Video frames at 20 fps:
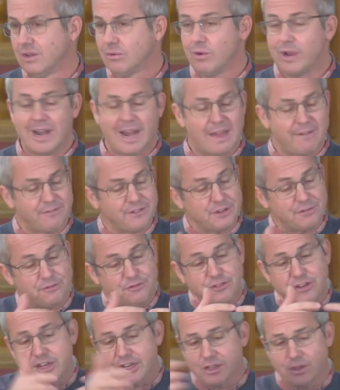We don't have to
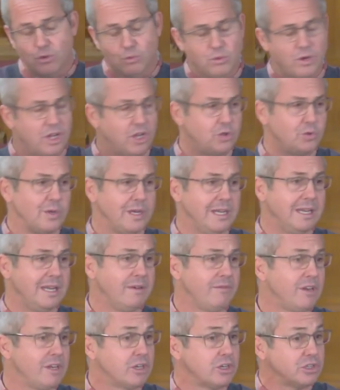fear the world we
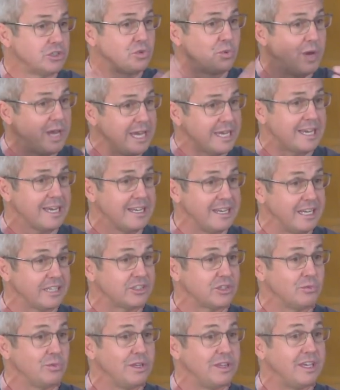live in because we're
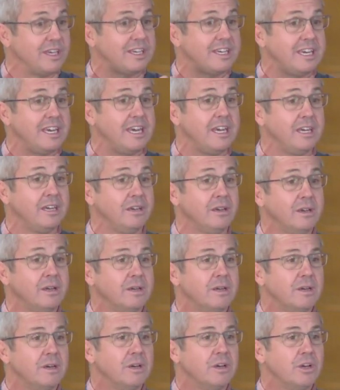connected with the King
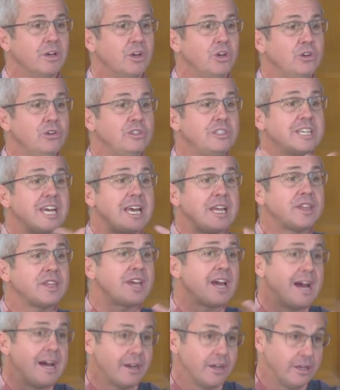who death
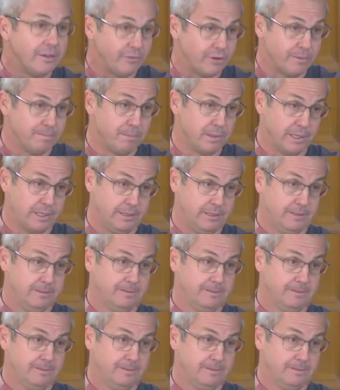can't even beat.